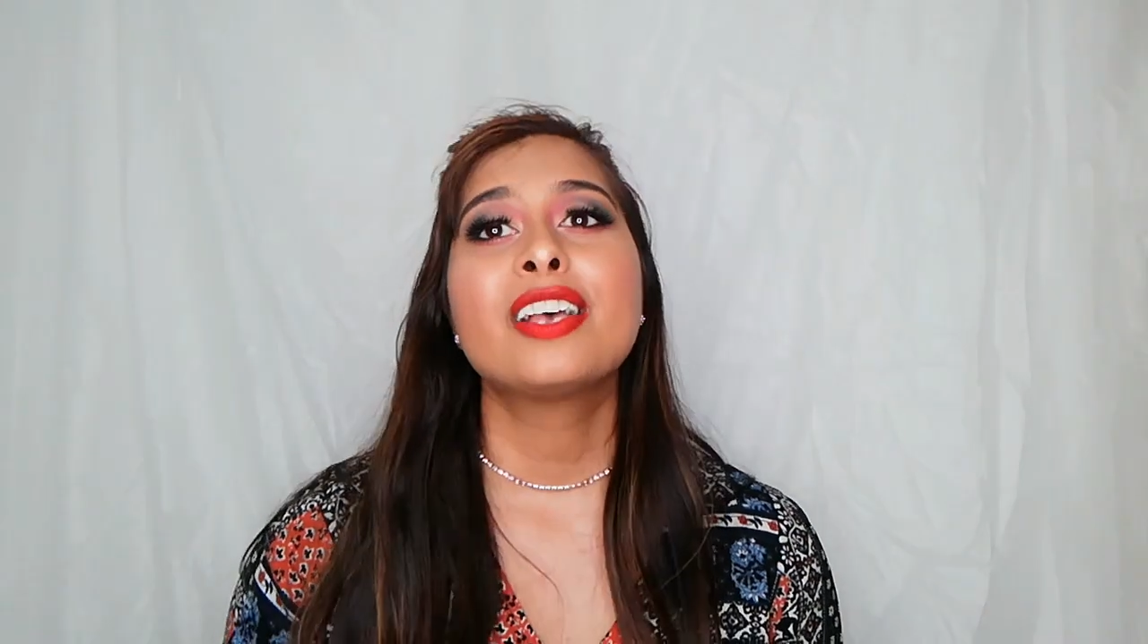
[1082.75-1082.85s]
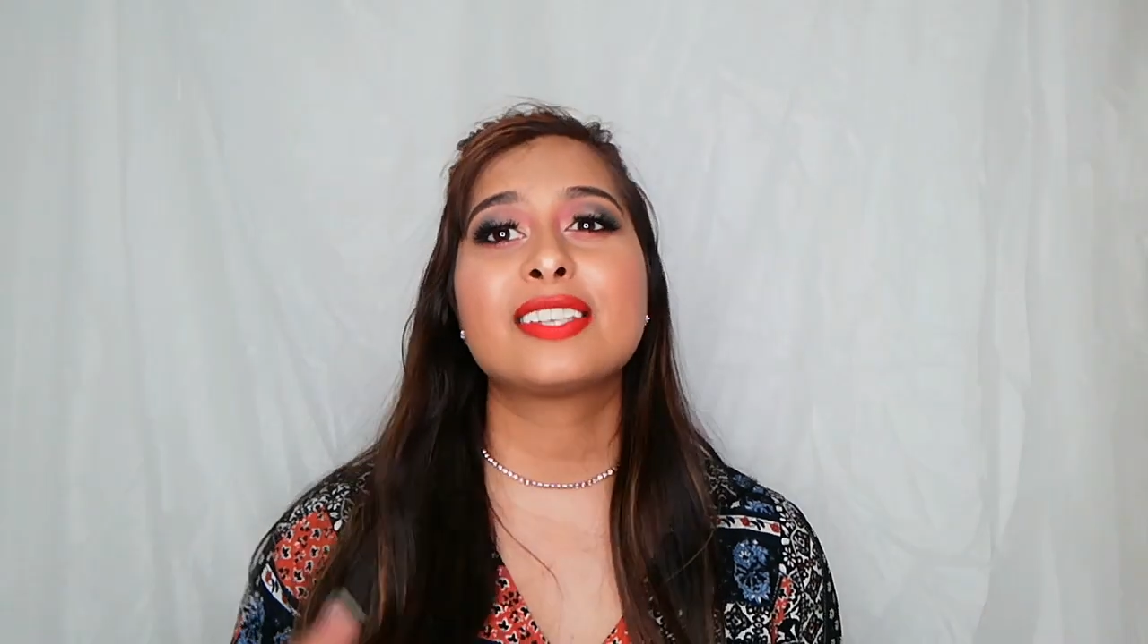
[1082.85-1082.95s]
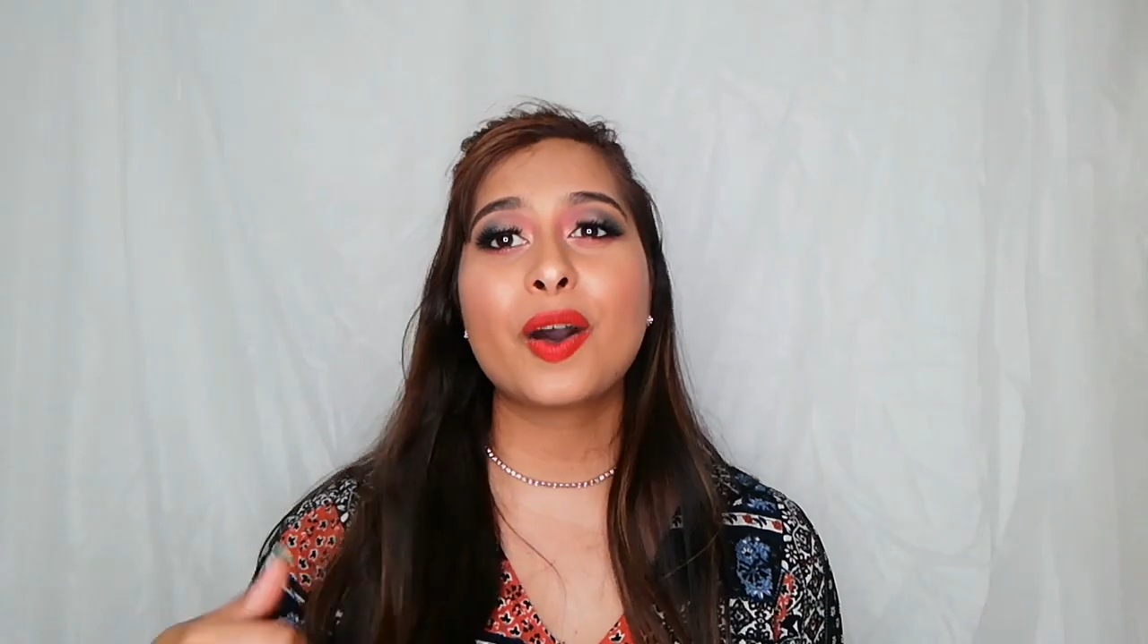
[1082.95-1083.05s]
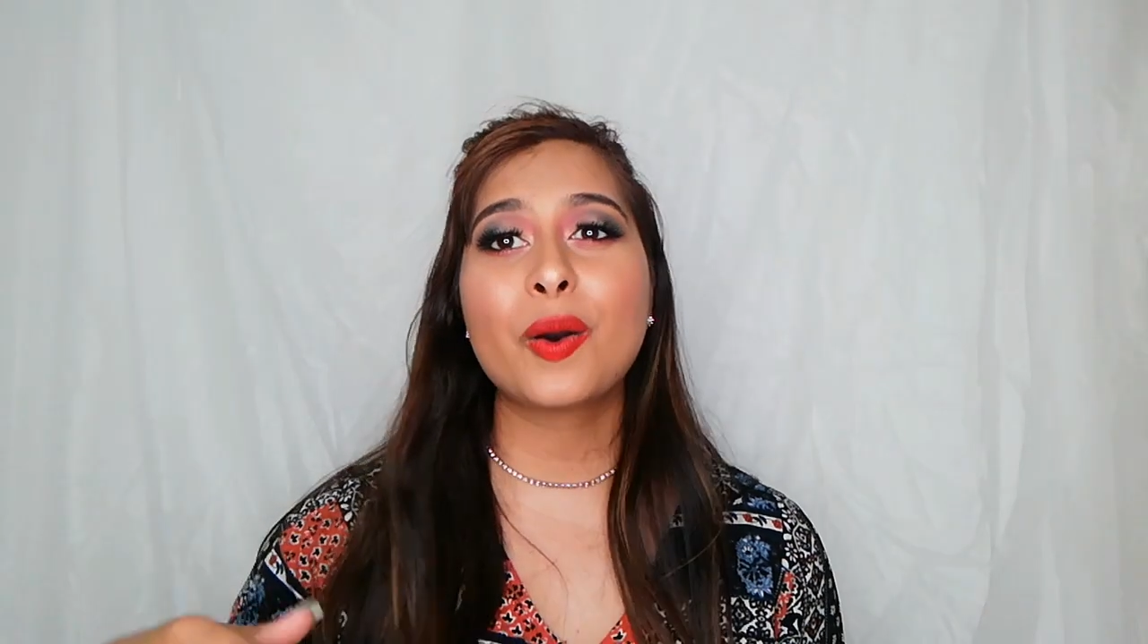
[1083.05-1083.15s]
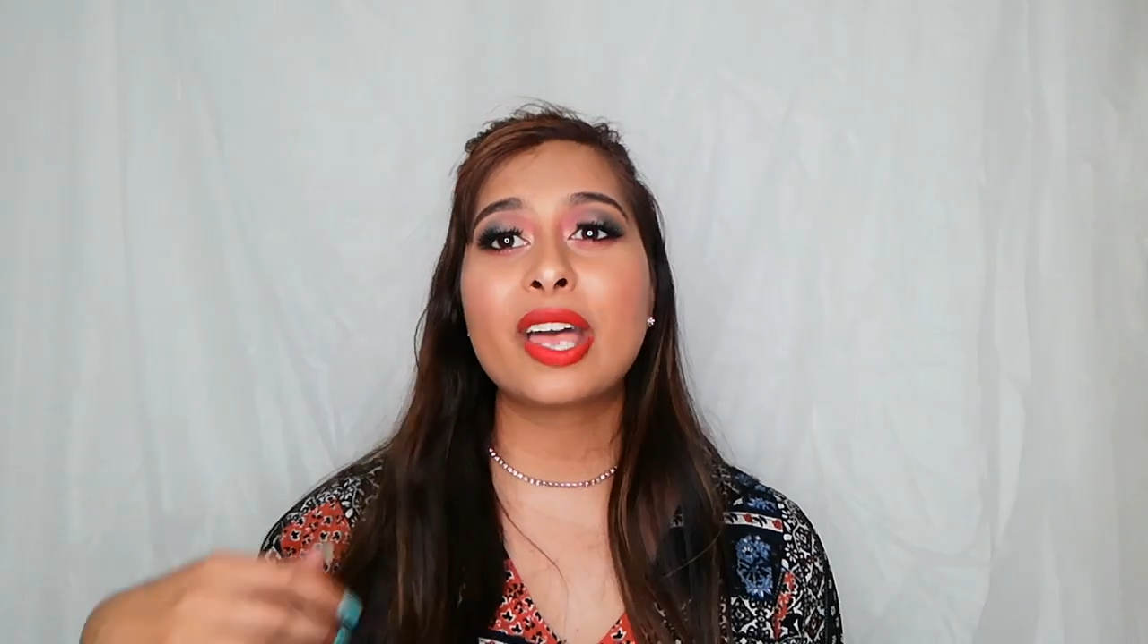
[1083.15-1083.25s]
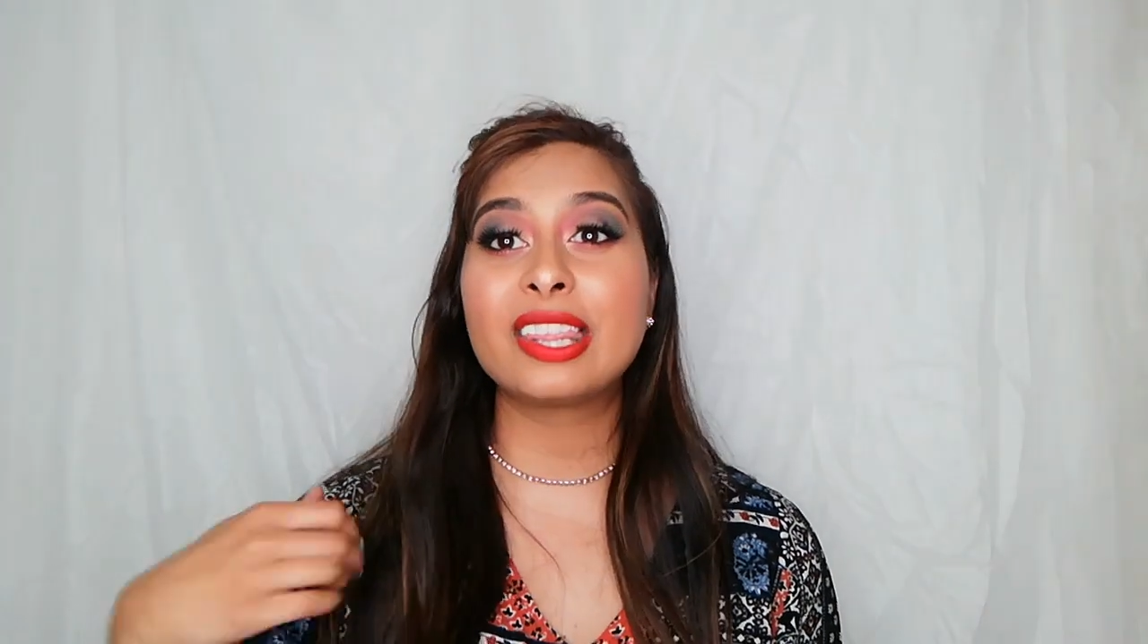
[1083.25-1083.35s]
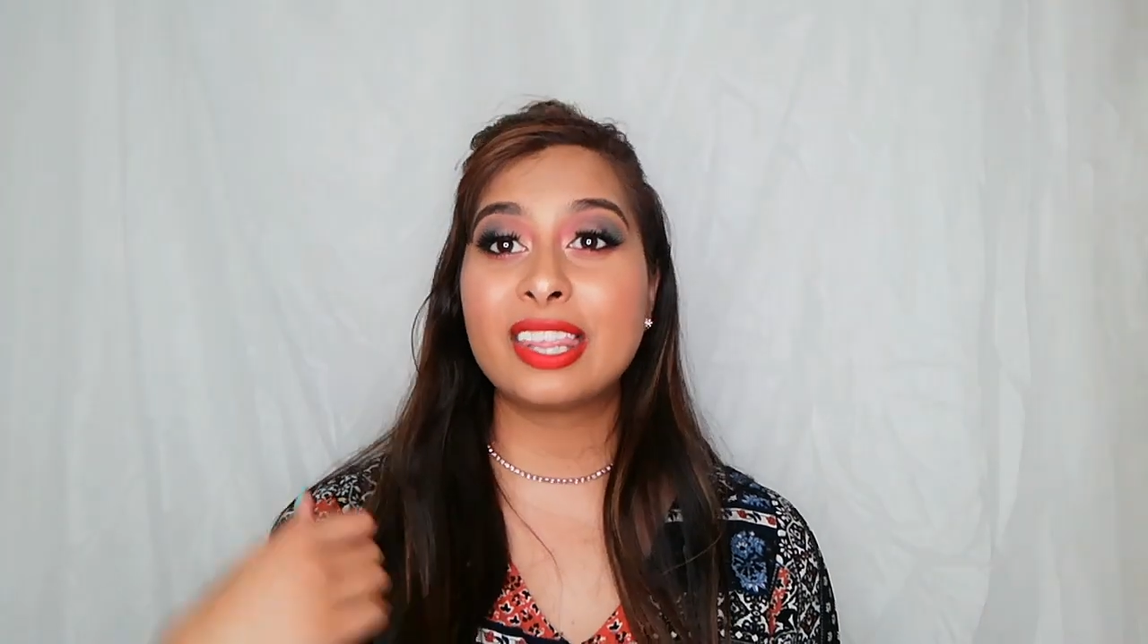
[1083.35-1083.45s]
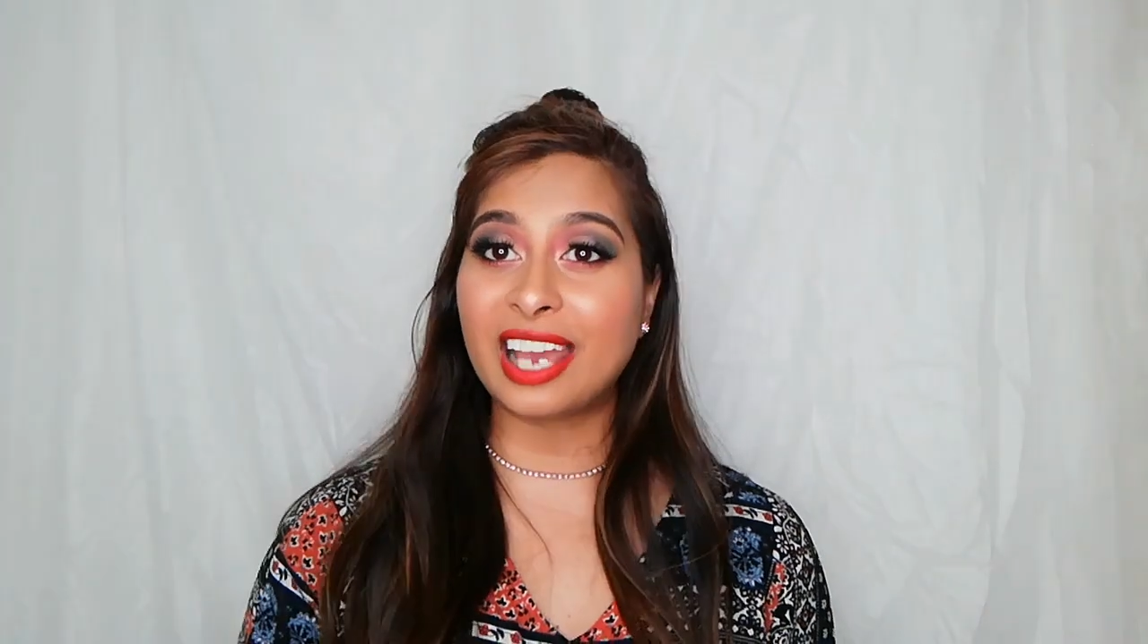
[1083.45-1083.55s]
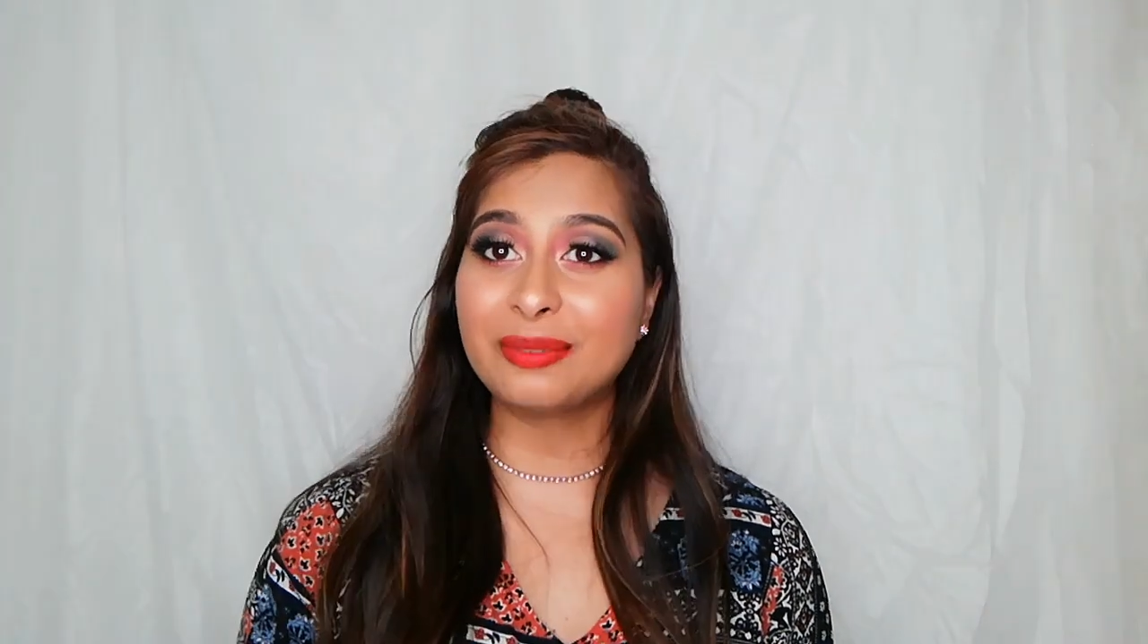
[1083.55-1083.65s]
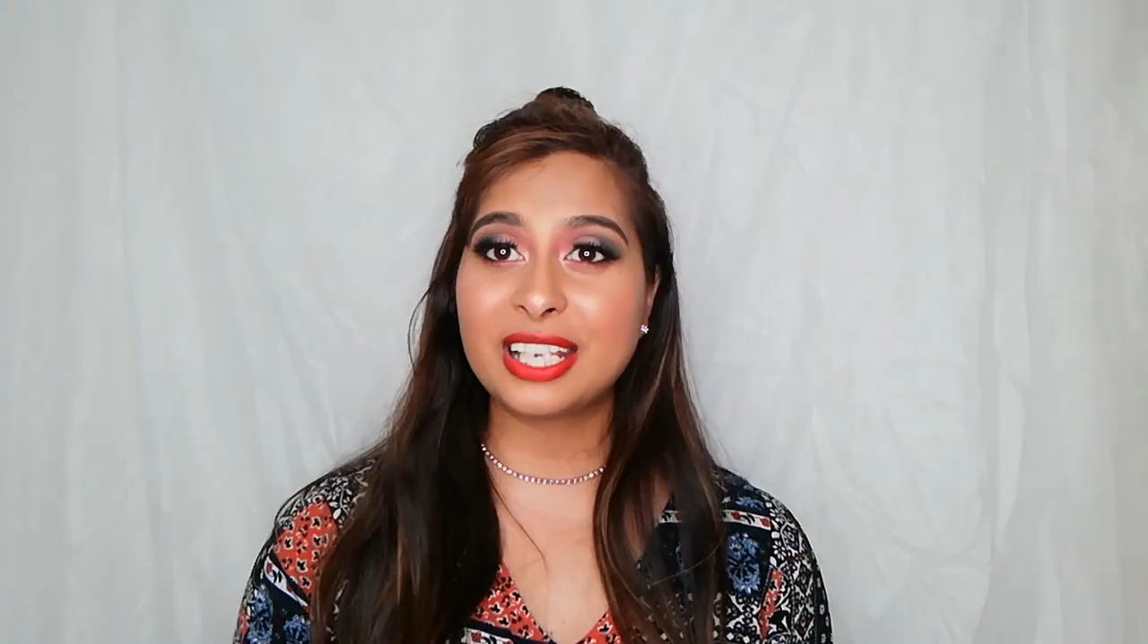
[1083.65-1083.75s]
So
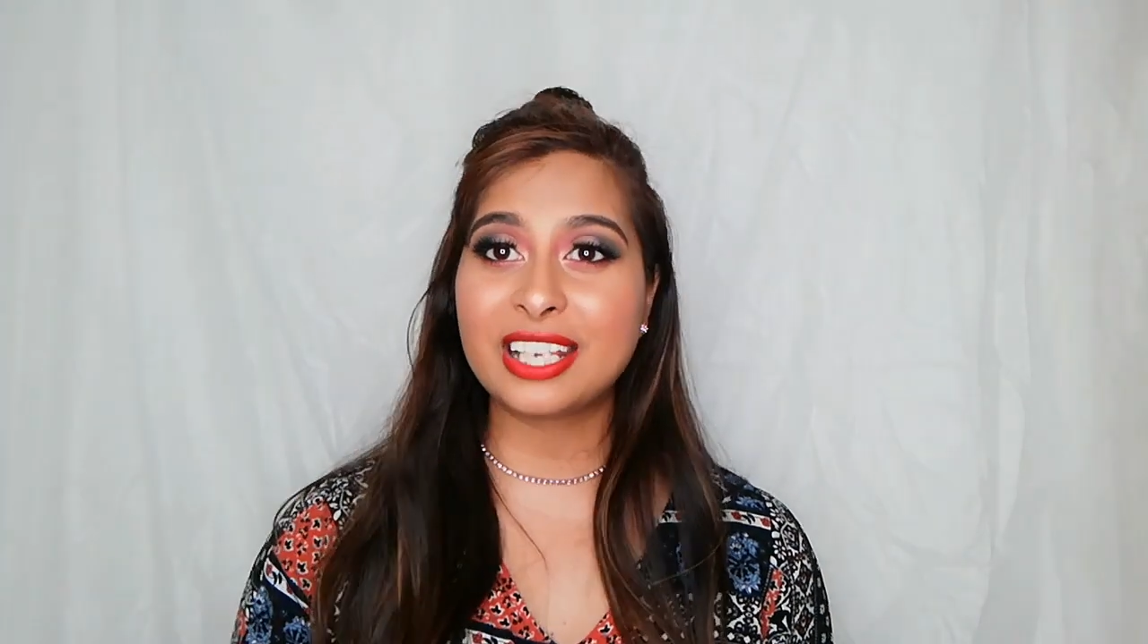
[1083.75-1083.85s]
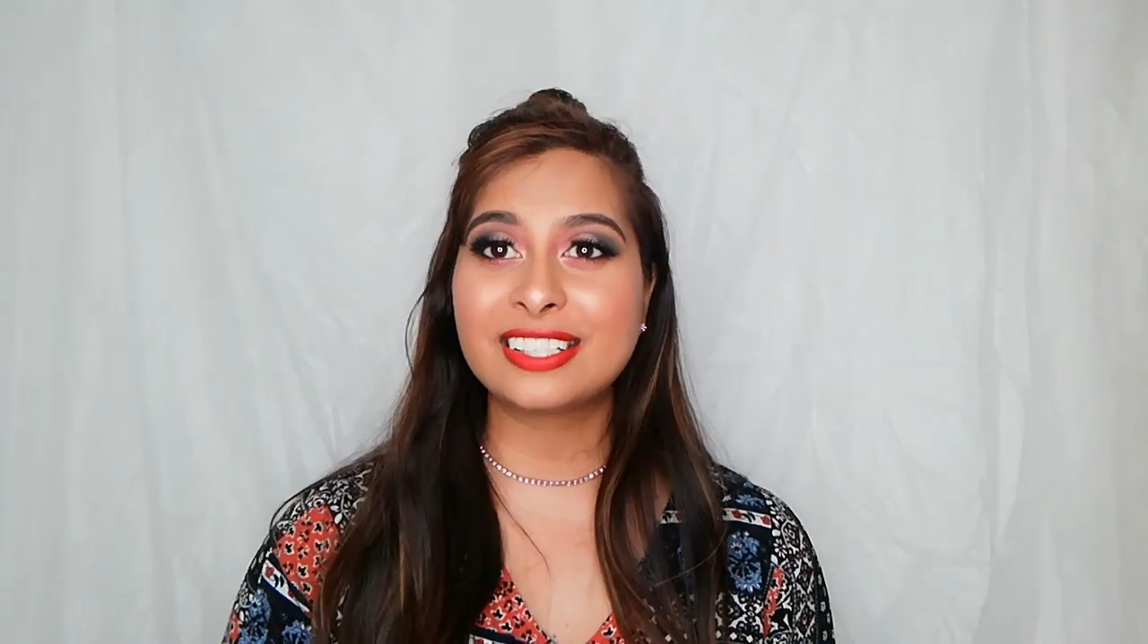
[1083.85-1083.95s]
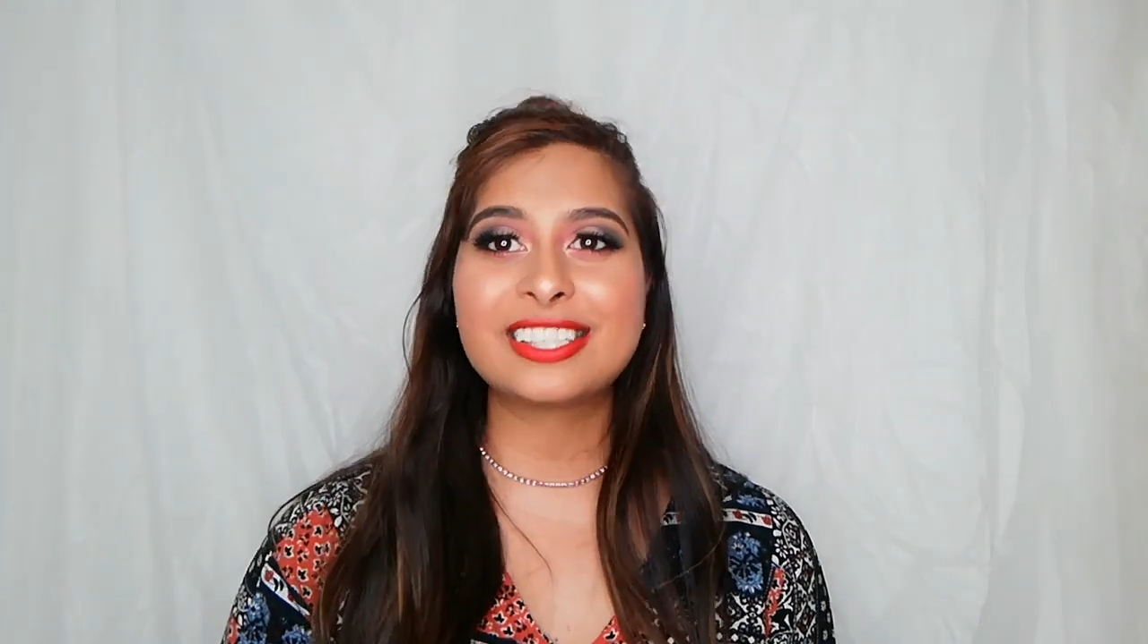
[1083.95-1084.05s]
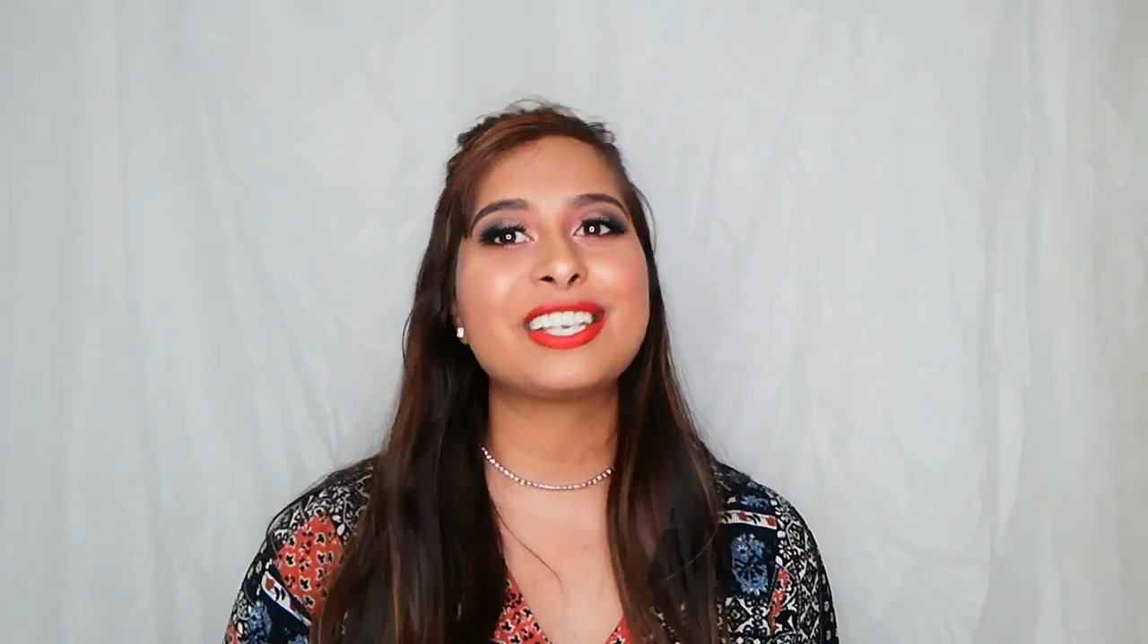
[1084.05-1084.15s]
that means